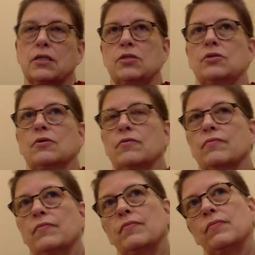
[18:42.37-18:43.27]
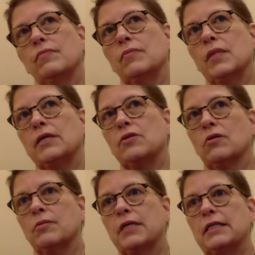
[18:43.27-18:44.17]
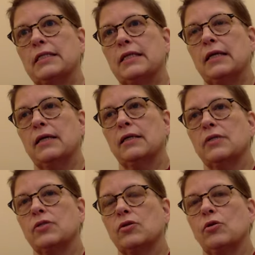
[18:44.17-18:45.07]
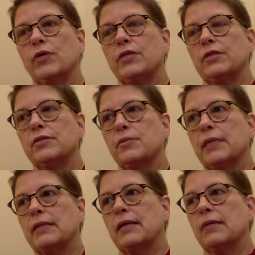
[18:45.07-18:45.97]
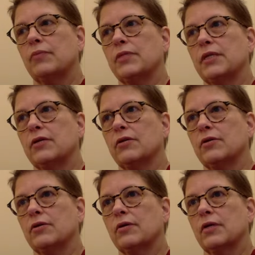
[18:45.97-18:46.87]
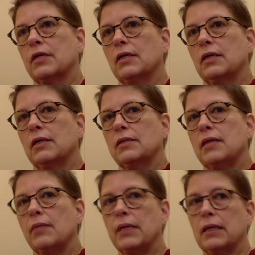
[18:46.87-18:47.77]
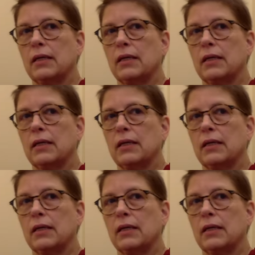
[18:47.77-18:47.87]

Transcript: So that's all I'm going to say, unless there are questions about that particular topic.